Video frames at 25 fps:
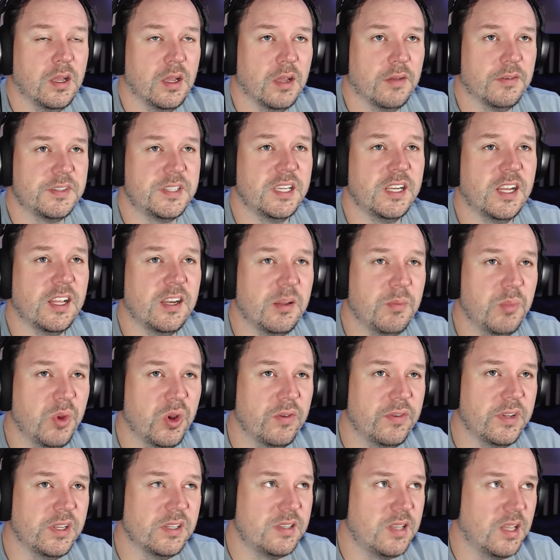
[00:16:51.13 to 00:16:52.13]
Have seen any
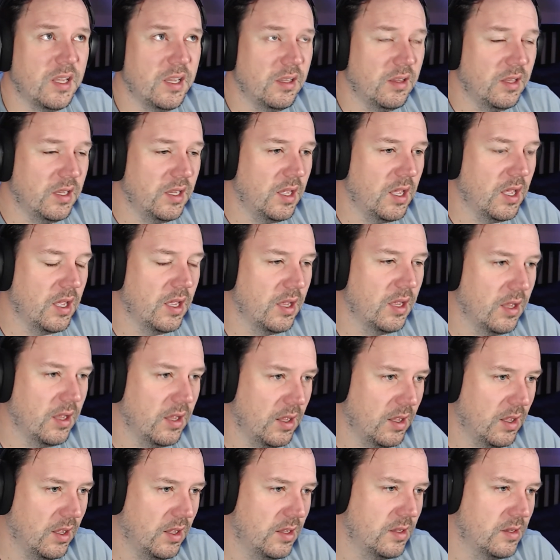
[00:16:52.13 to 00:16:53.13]
movies lately?
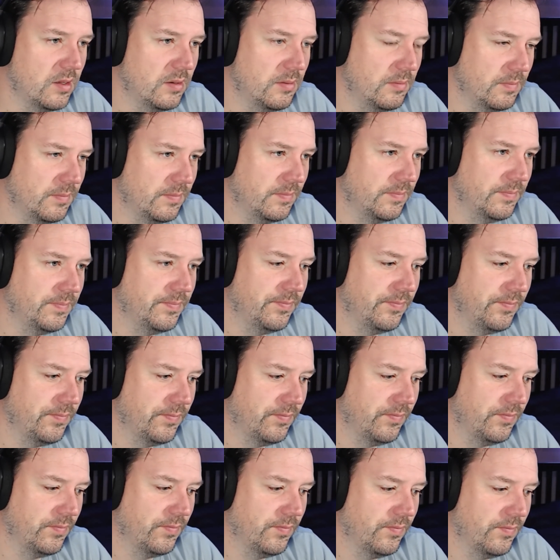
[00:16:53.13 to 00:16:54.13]
Not
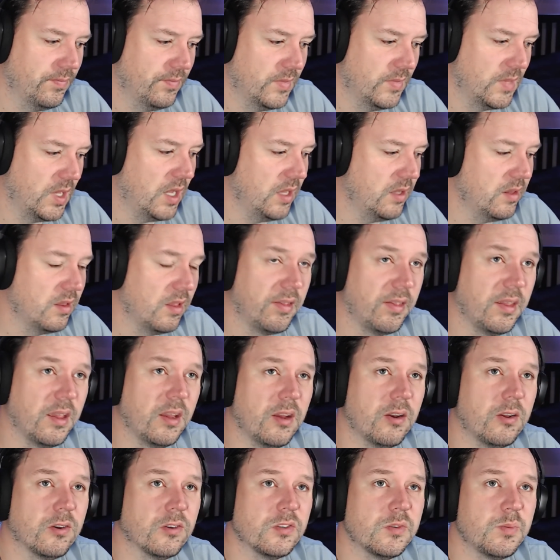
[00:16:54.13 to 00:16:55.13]
in
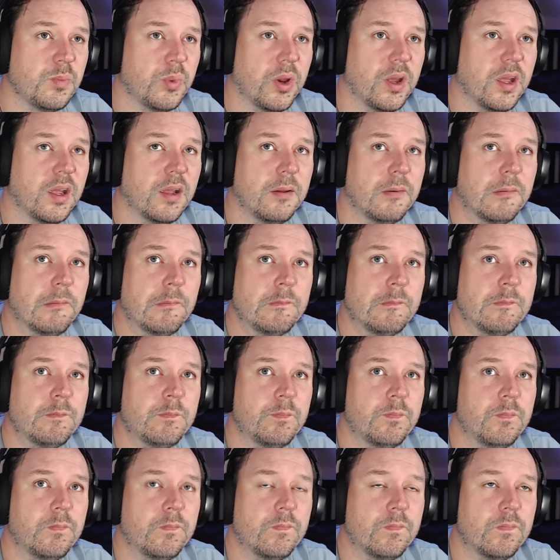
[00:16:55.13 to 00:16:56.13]
theaters, Bragg.
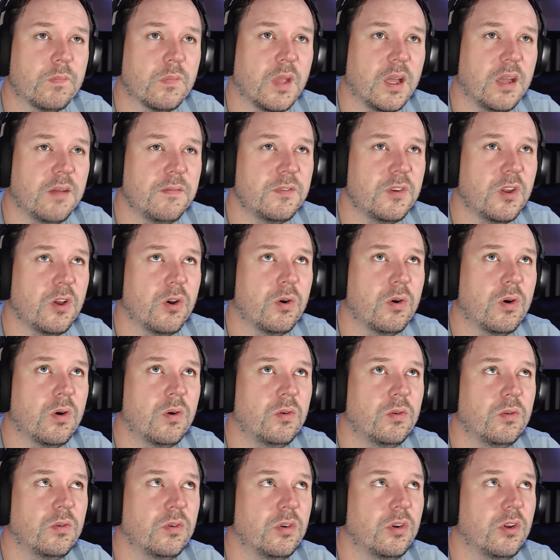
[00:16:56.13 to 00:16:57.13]
I have
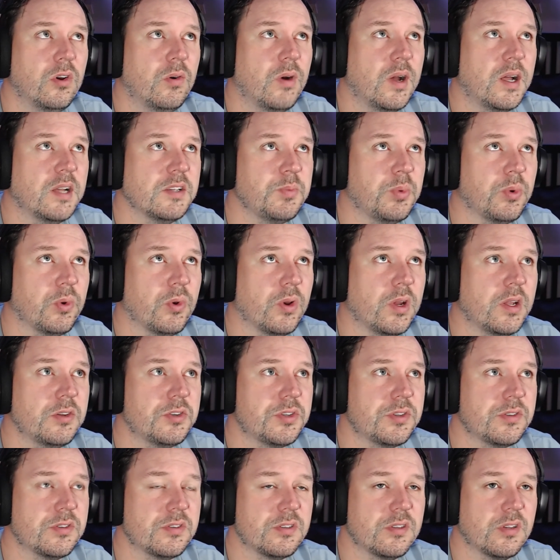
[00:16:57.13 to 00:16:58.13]
no
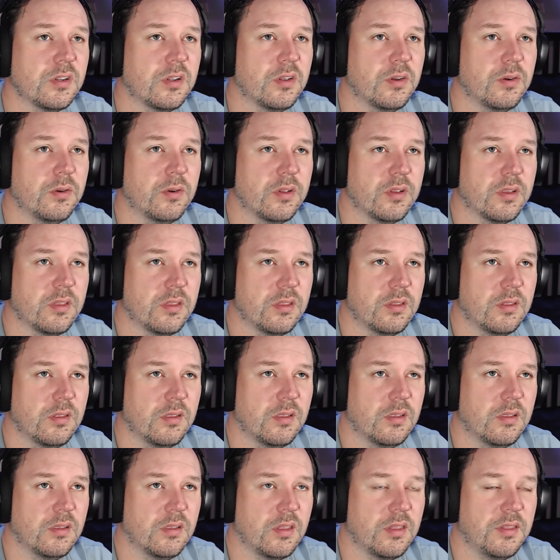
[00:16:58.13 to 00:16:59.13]
aspirations to go to
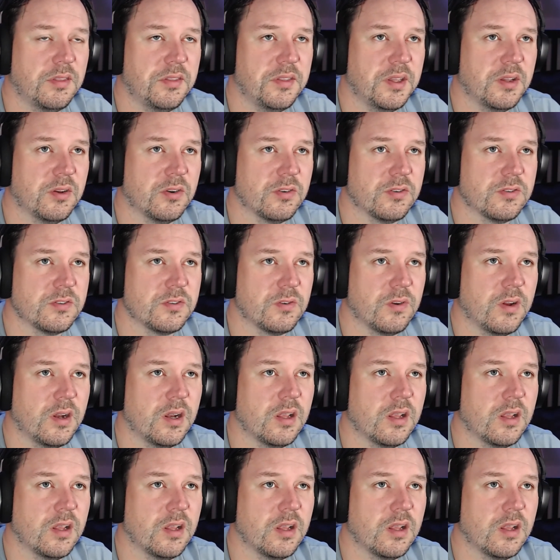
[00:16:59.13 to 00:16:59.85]
theaters or